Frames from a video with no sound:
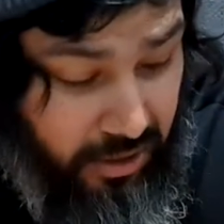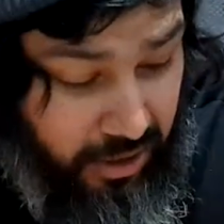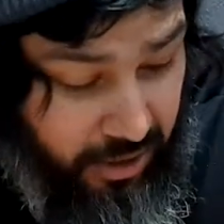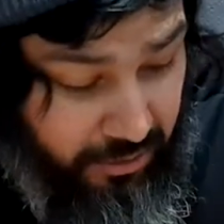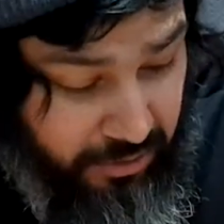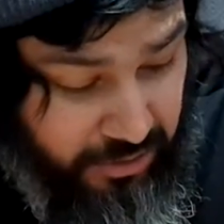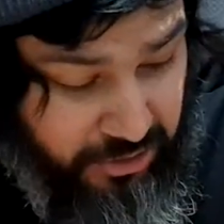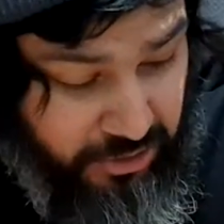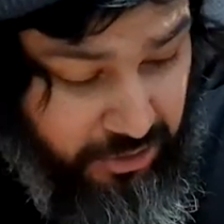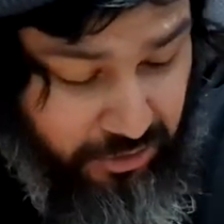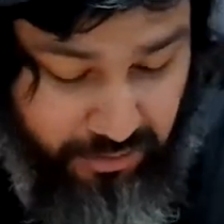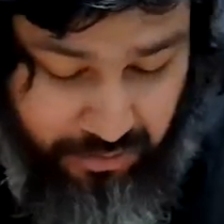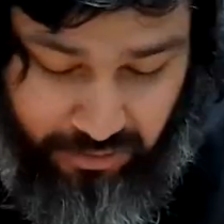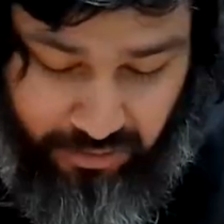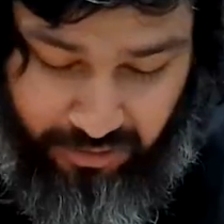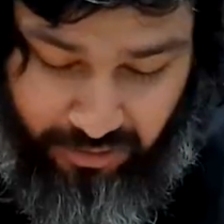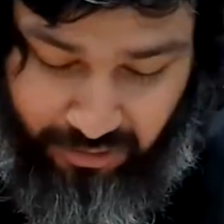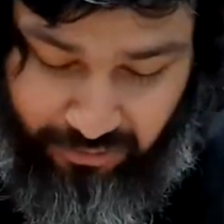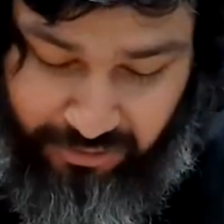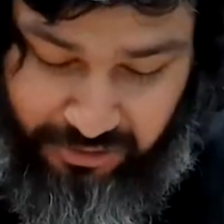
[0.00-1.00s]
original
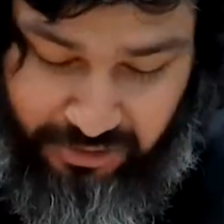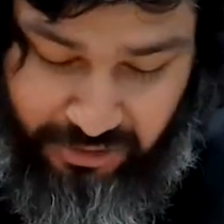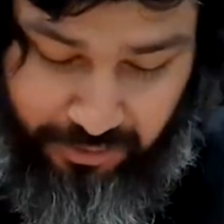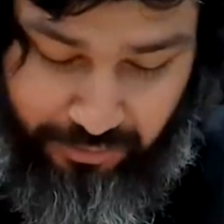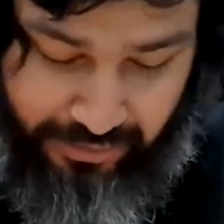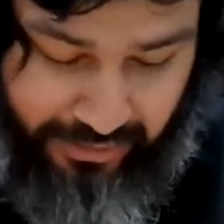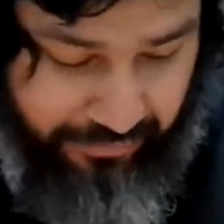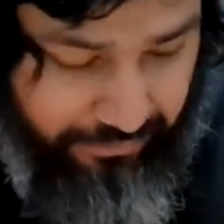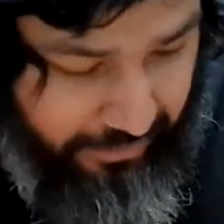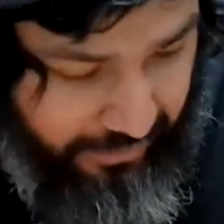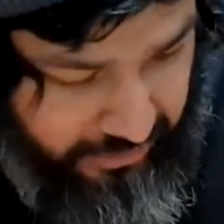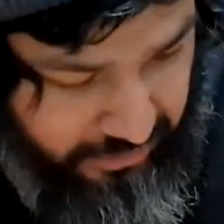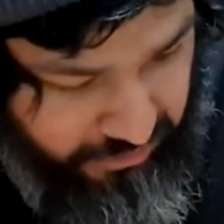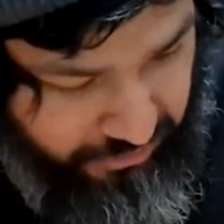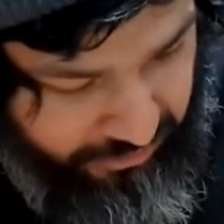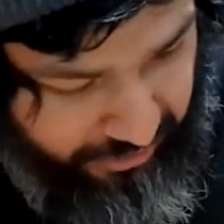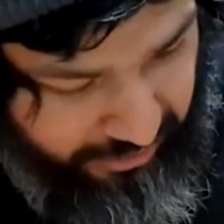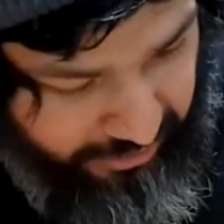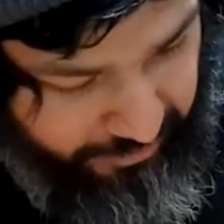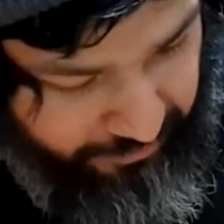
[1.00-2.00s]

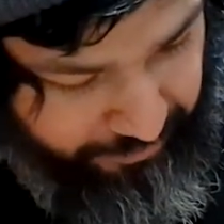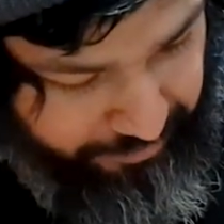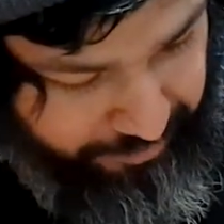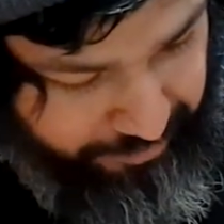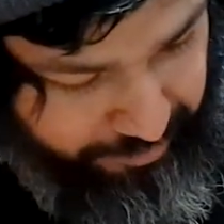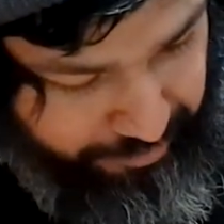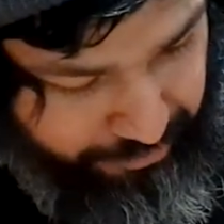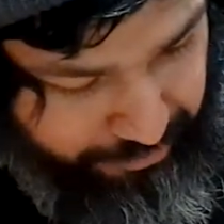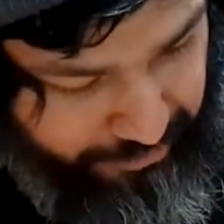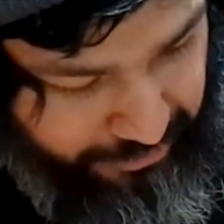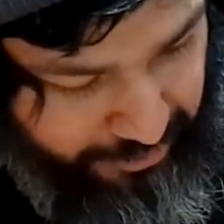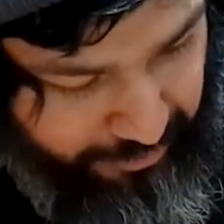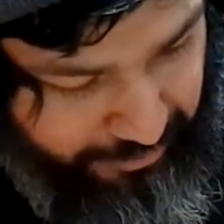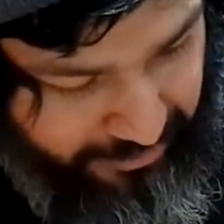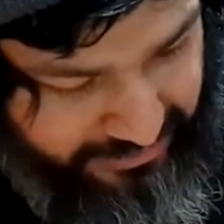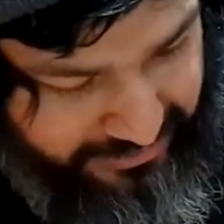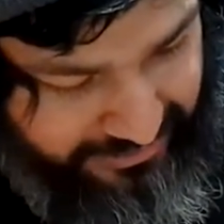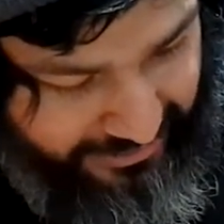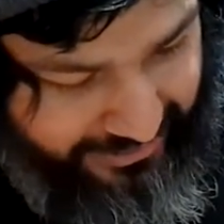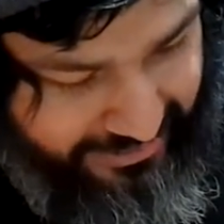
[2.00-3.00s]
manufacturer, pretty
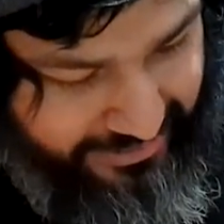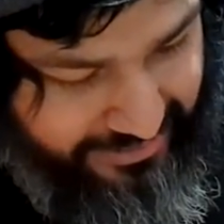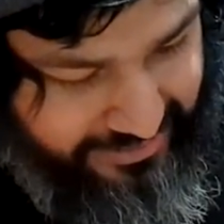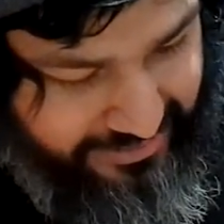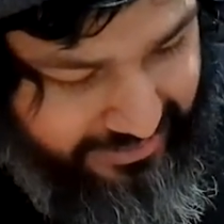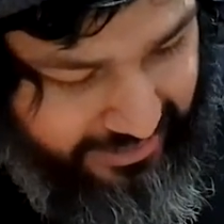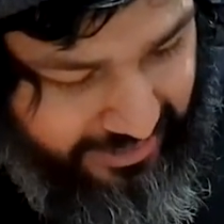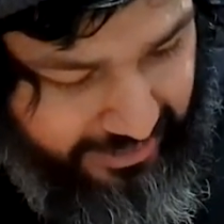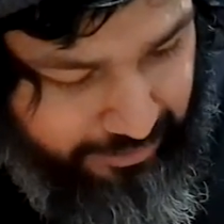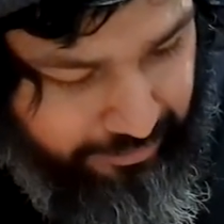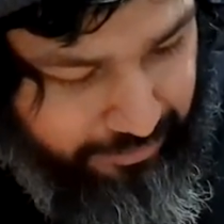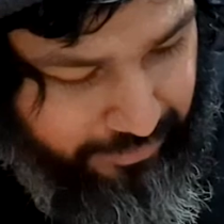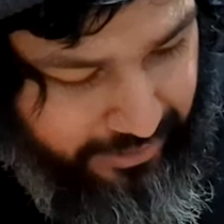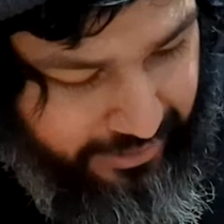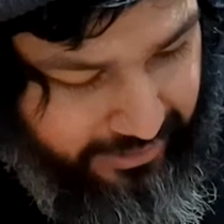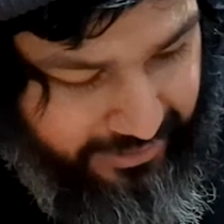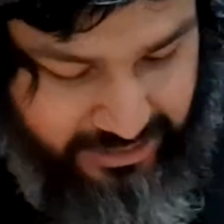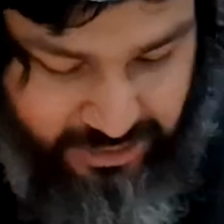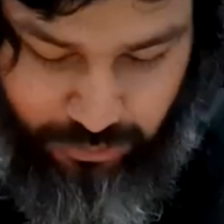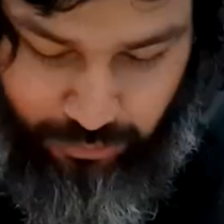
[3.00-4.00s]
much exactly the same,
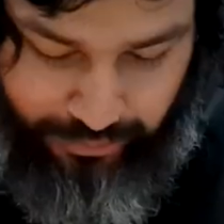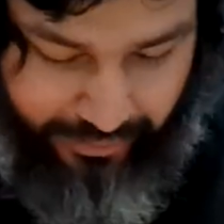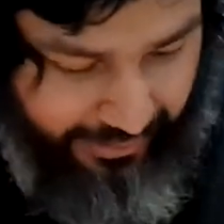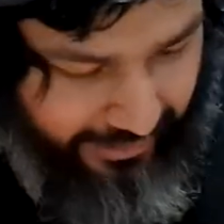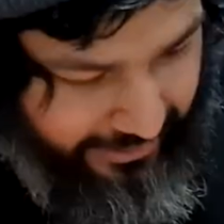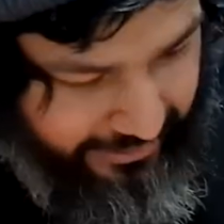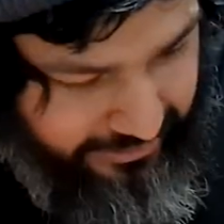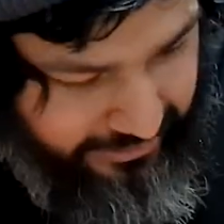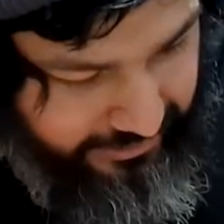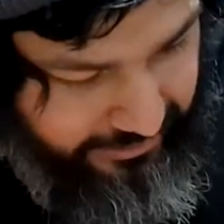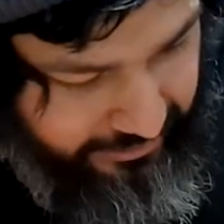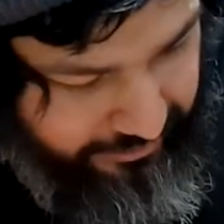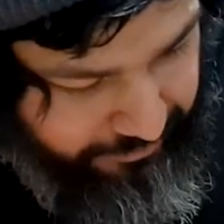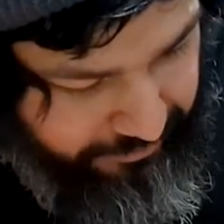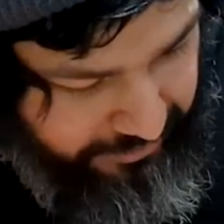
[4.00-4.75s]
is quite handy.